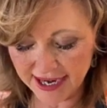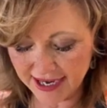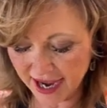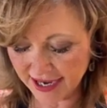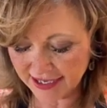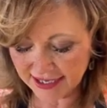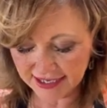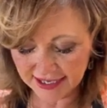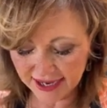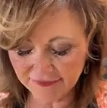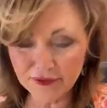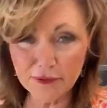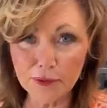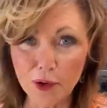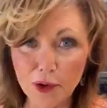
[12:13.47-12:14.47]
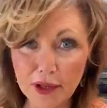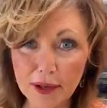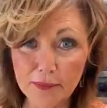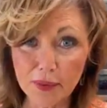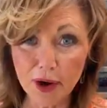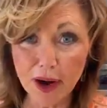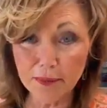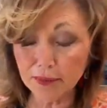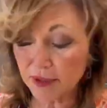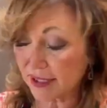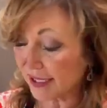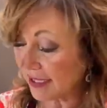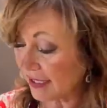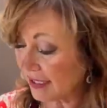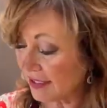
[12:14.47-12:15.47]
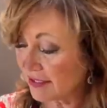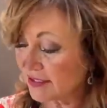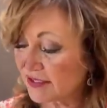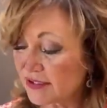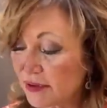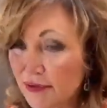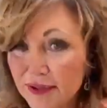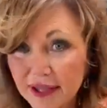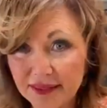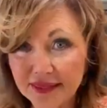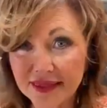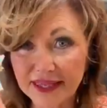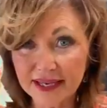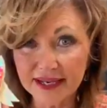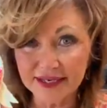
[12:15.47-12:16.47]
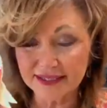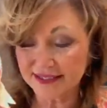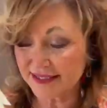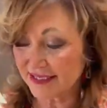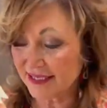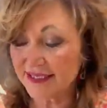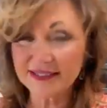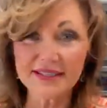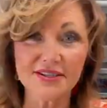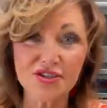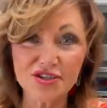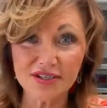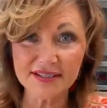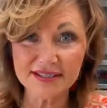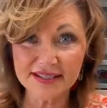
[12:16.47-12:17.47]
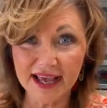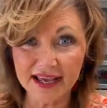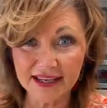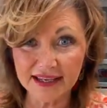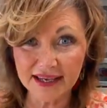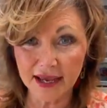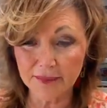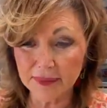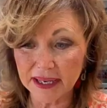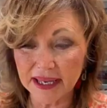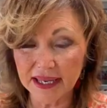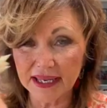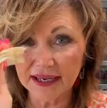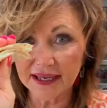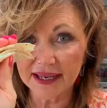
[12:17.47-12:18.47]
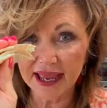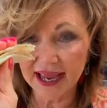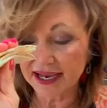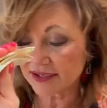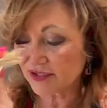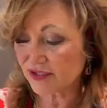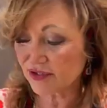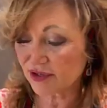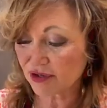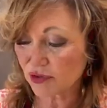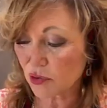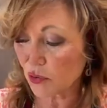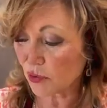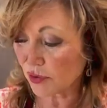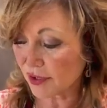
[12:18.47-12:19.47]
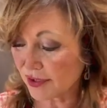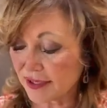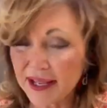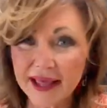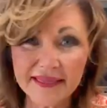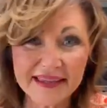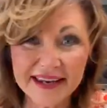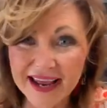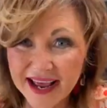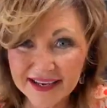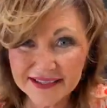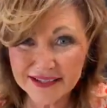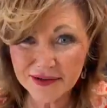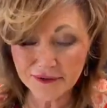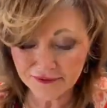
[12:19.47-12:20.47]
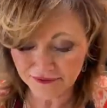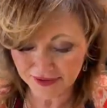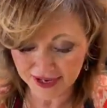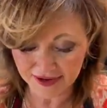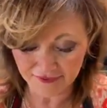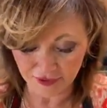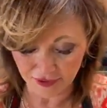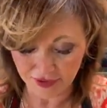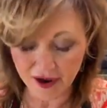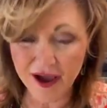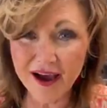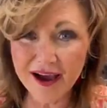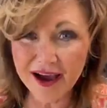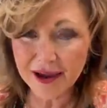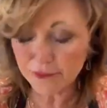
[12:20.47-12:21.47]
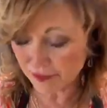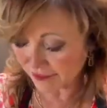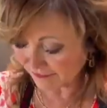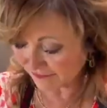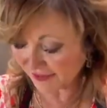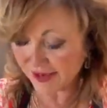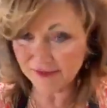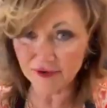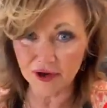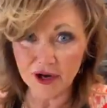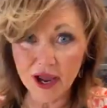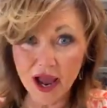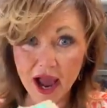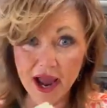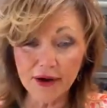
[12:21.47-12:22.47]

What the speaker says: and I can never roll it properly so that this isn't just that gummy extra corn that has no flavor. I want flavor.